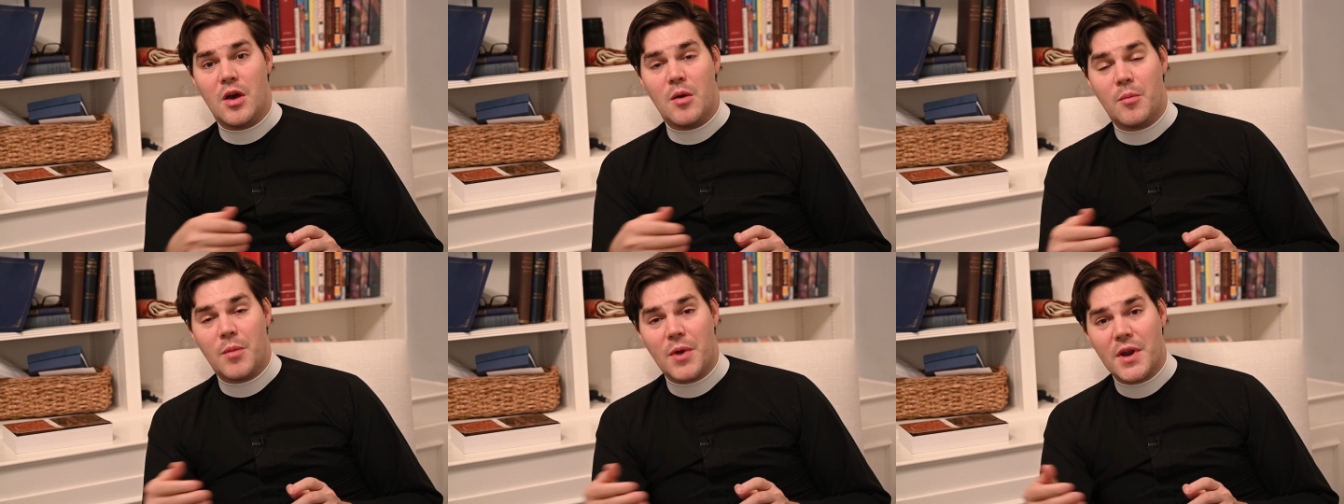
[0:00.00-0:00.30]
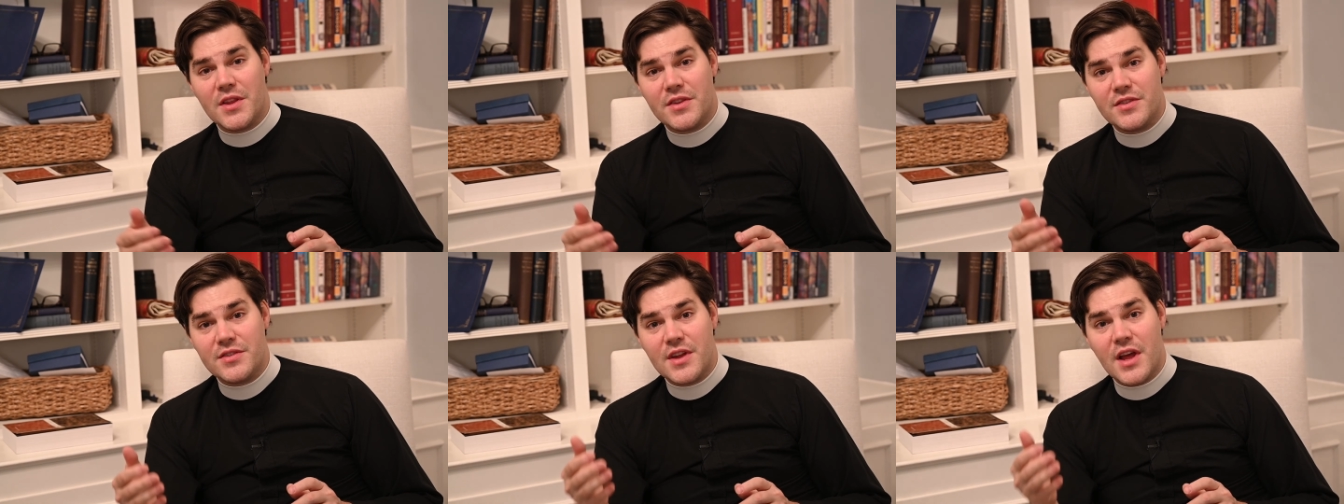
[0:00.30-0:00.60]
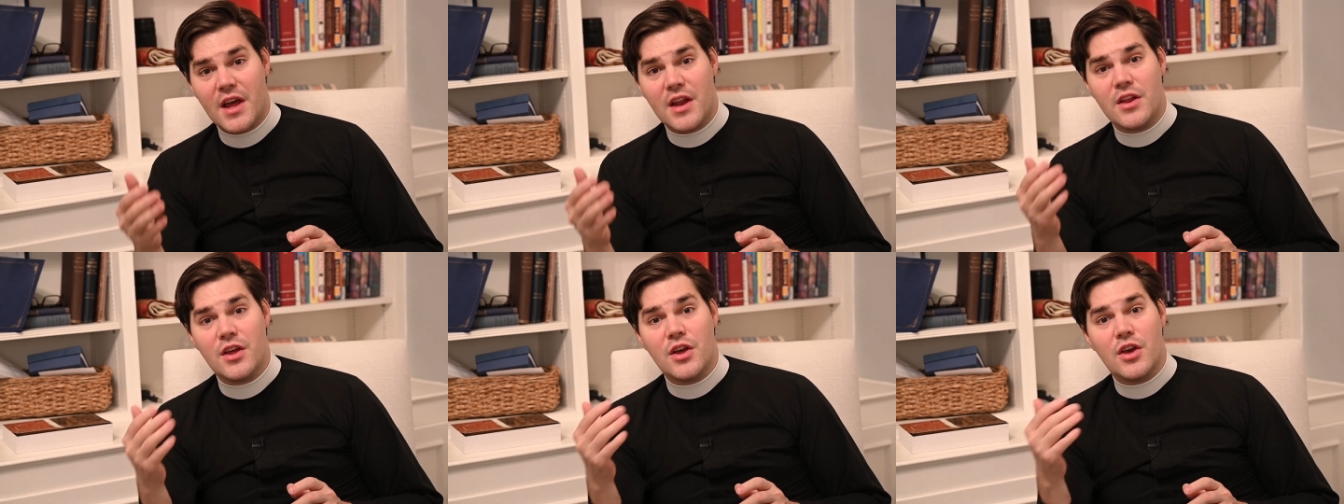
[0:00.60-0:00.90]
but
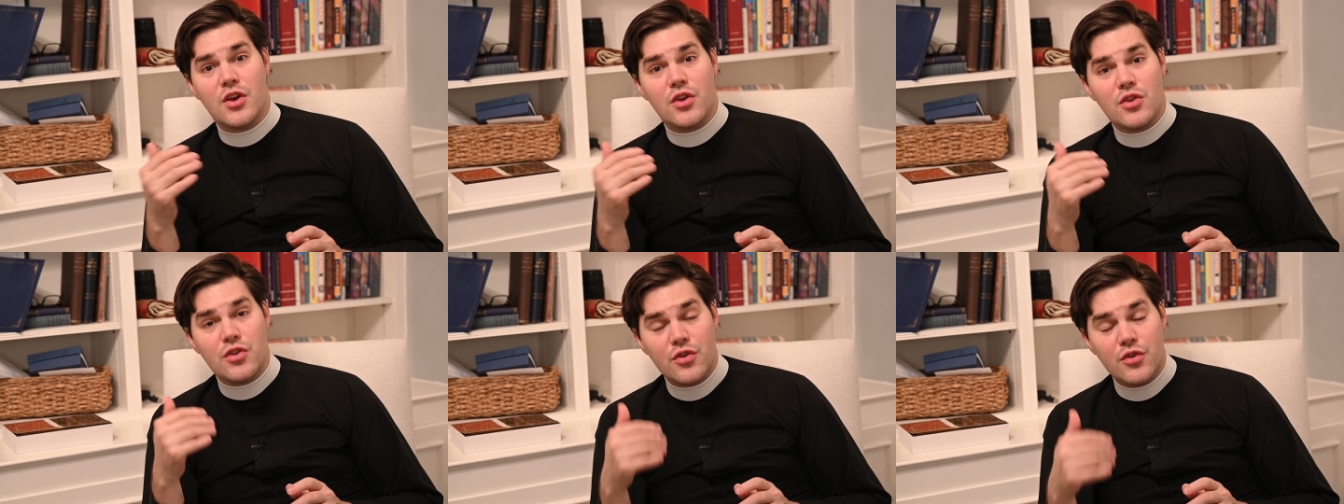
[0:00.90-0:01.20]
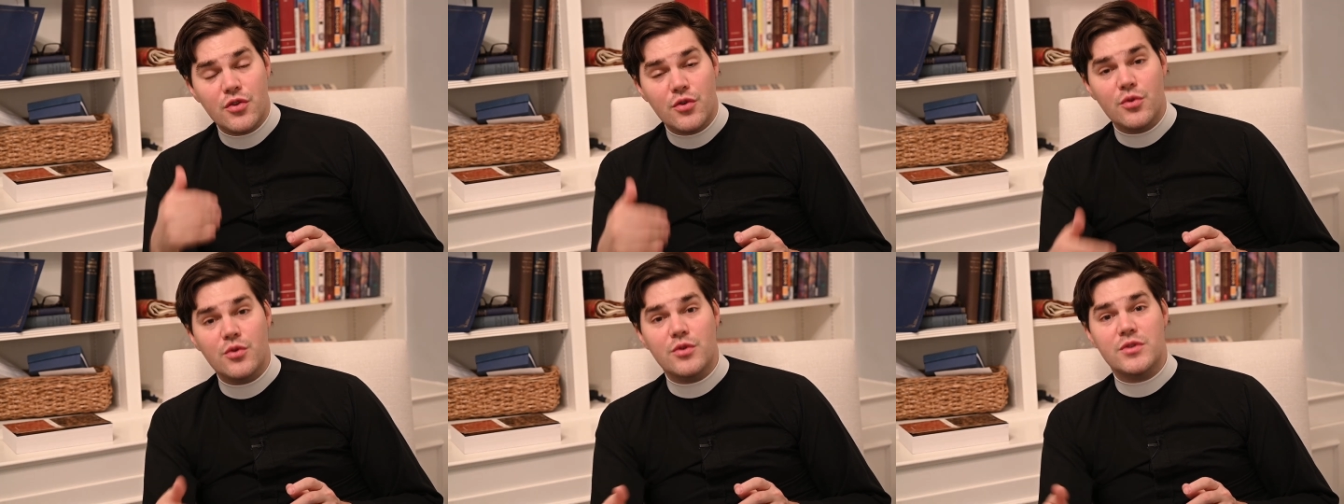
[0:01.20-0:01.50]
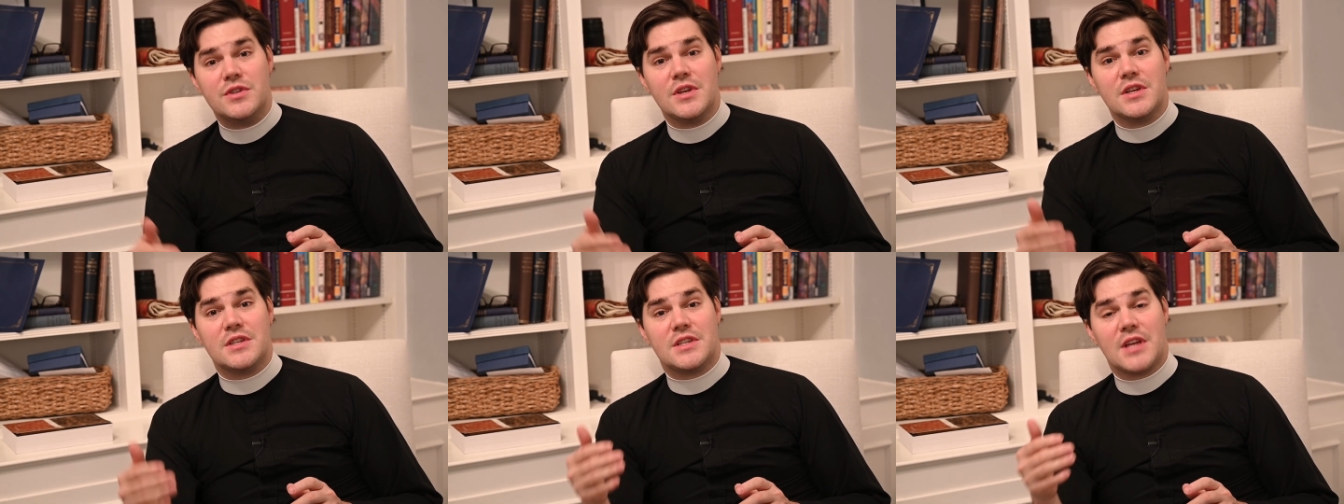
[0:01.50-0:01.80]
instead
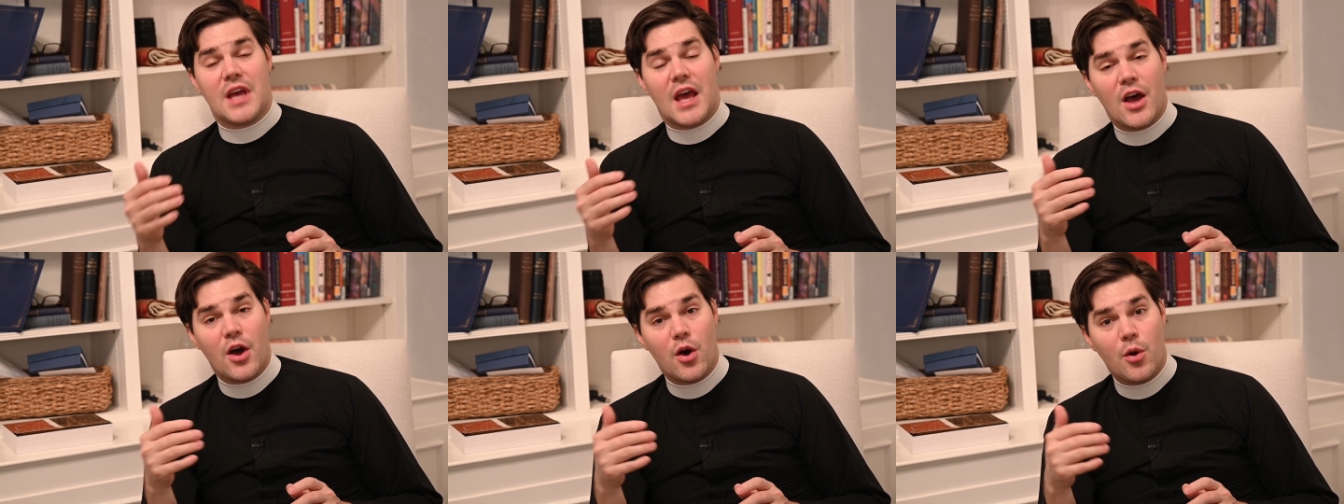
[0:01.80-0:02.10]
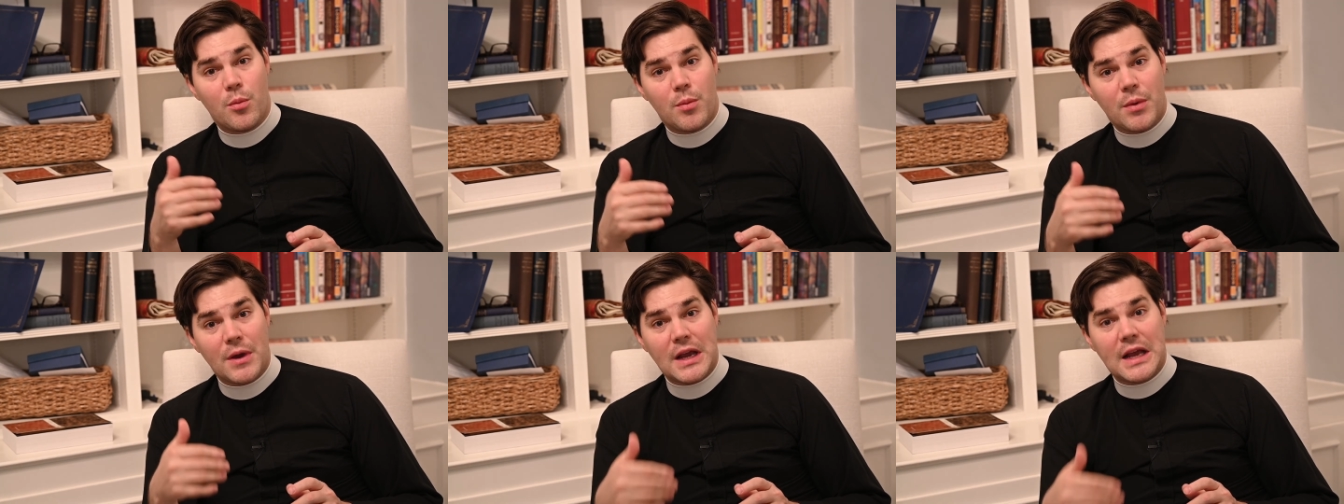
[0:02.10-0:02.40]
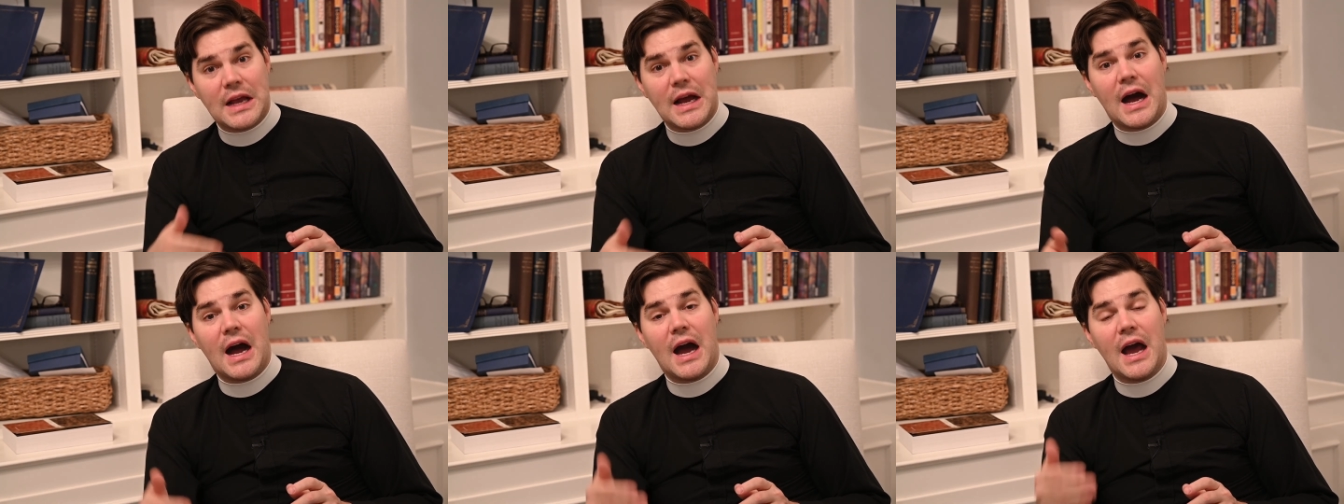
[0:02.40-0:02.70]
use it to help
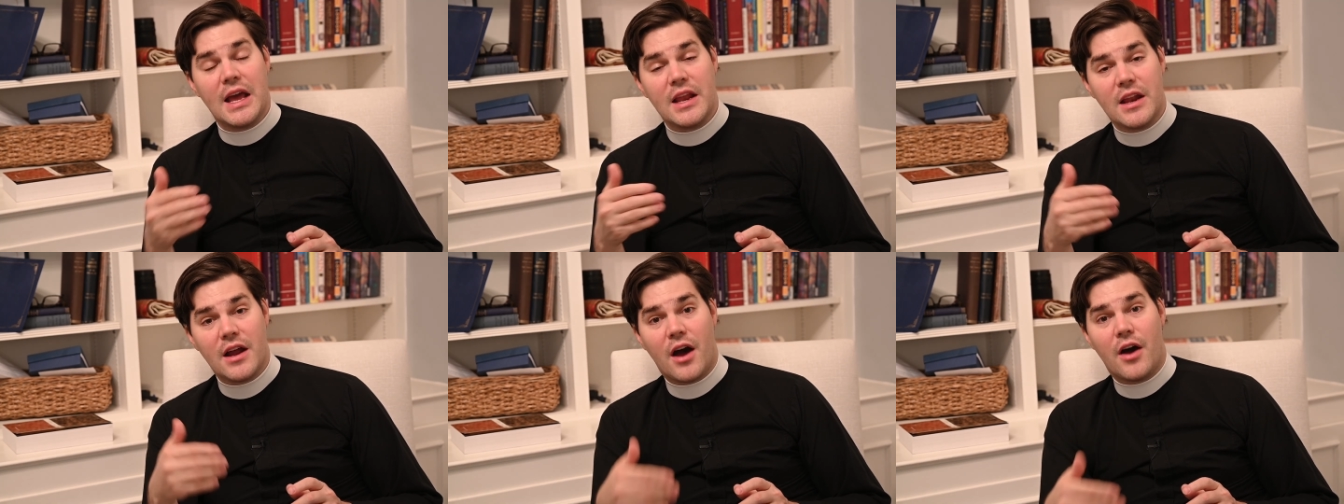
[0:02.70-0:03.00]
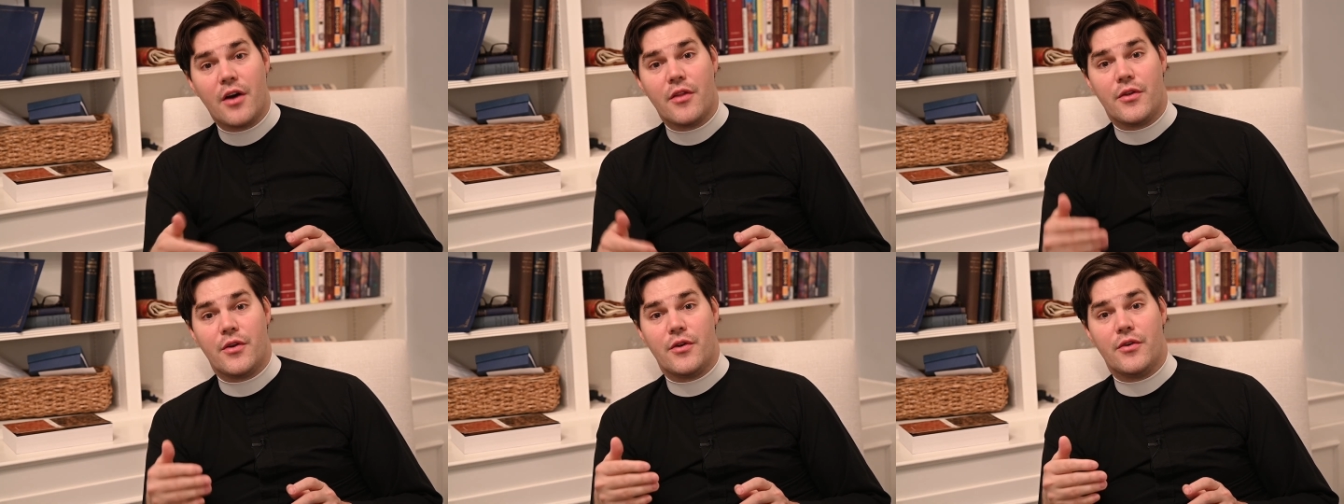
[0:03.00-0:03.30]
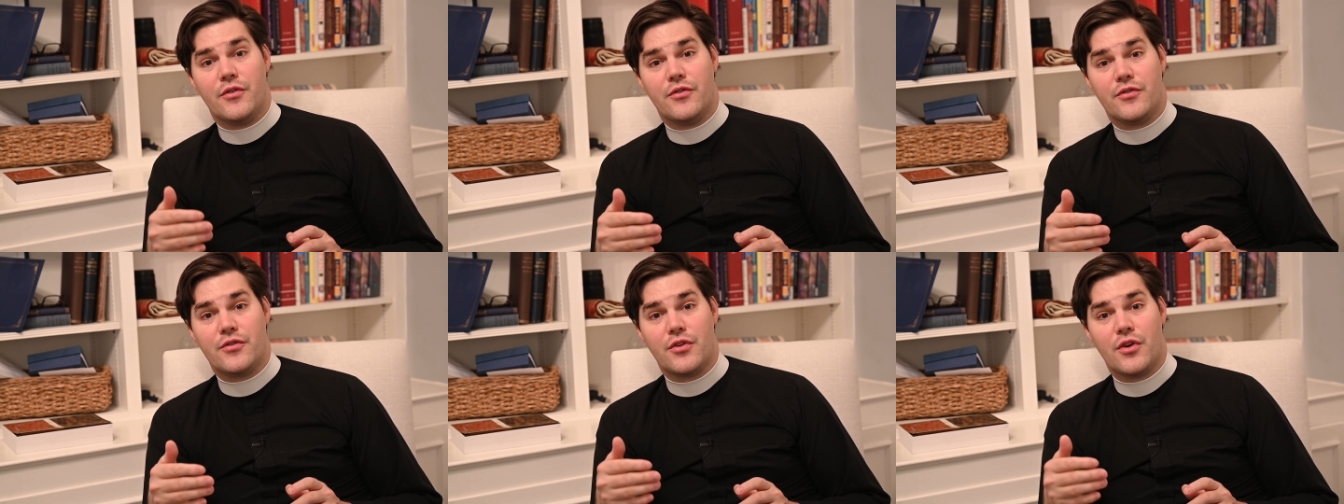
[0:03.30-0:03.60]
guide
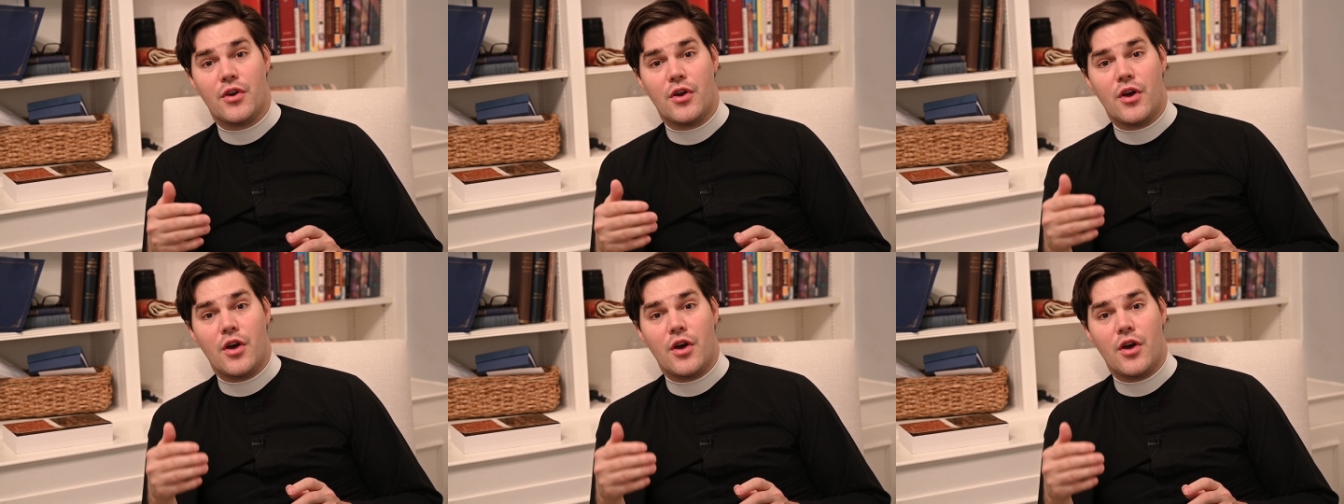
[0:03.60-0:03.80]
others